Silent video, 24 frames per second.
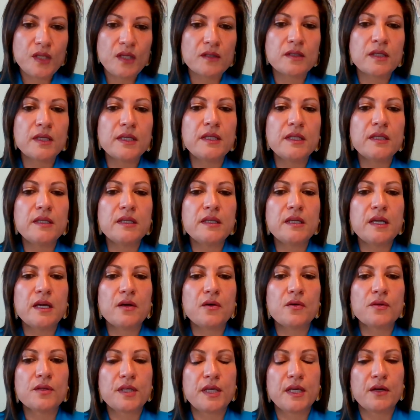The Indian
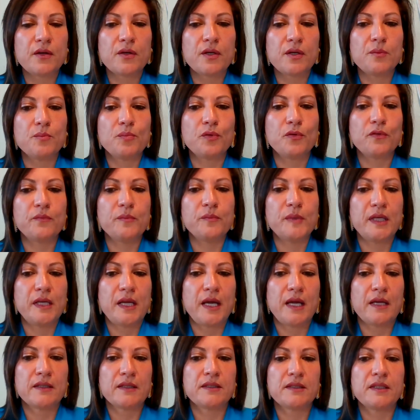Healthcare Improvement
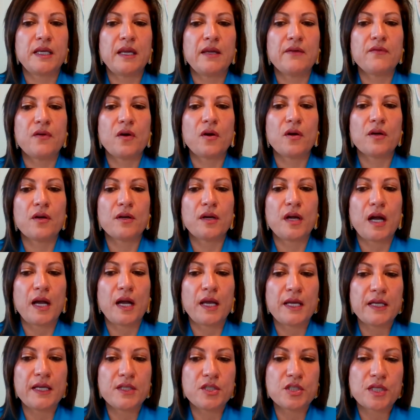Act gave our
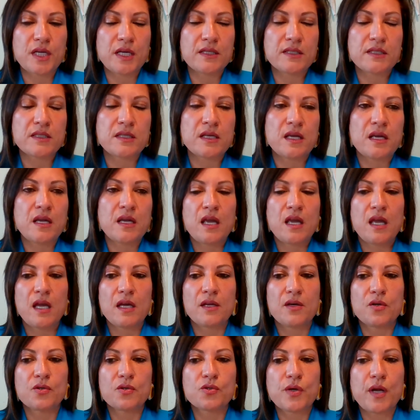IHS and
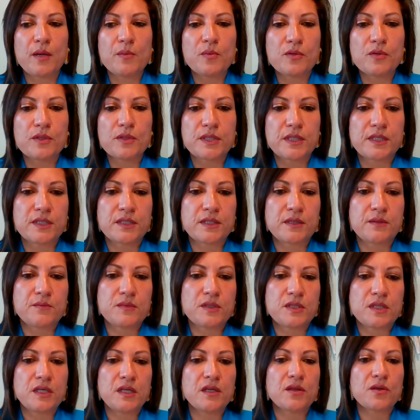our tribal systems
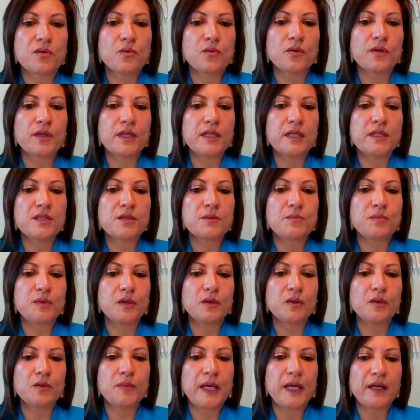the authority to
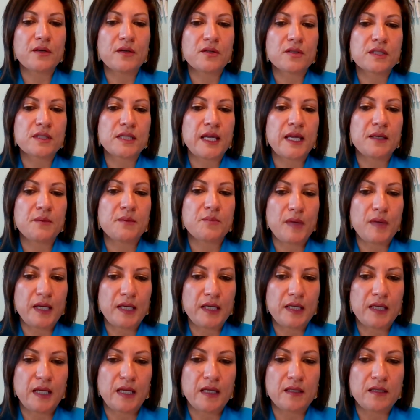bill payers like
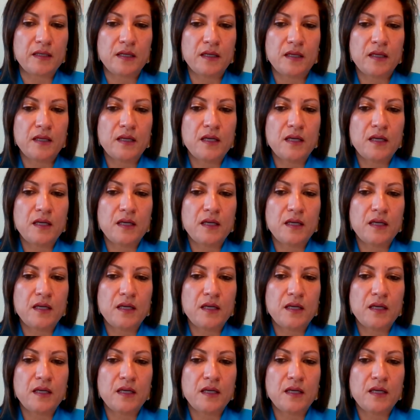Medicaid.